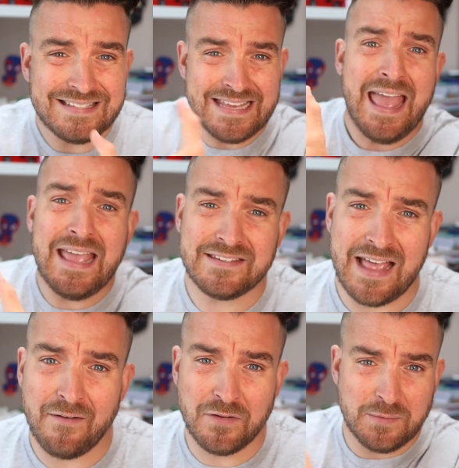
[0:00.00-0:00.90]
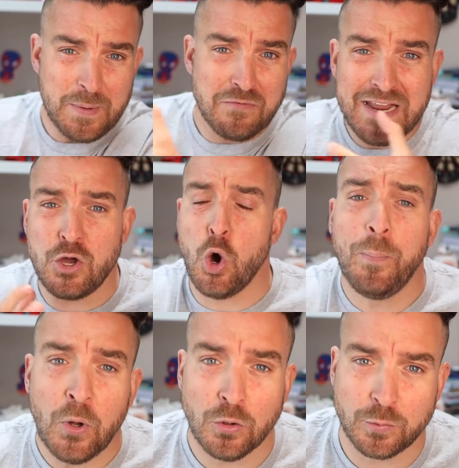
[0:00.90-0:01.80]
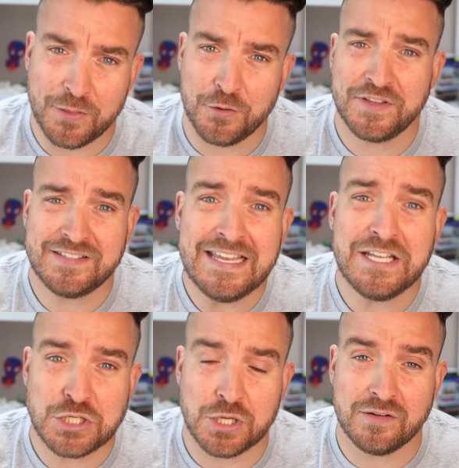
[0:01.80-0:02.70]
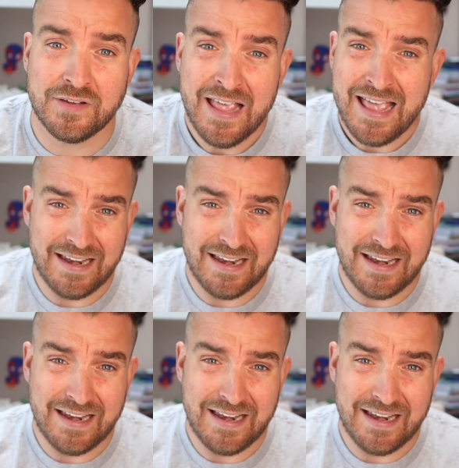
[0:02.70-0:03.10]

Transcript: TAs are having to be recoupled with other teachers.